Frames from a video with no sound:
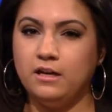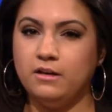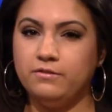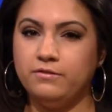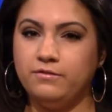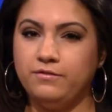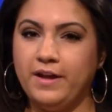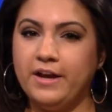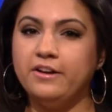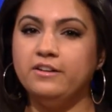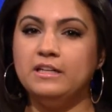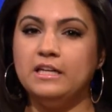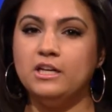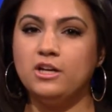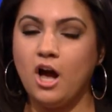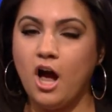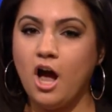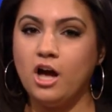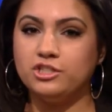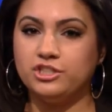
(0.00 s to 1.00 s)
a fairly
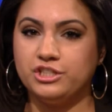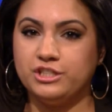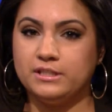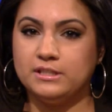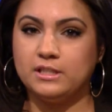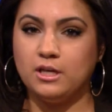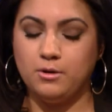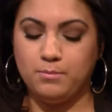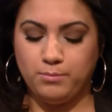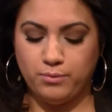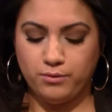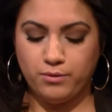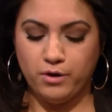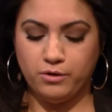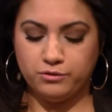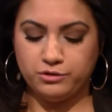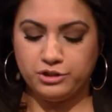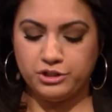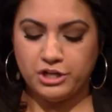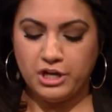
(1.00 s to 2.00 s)
cautious
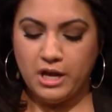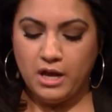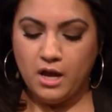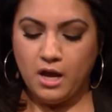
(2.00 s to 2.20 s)
approach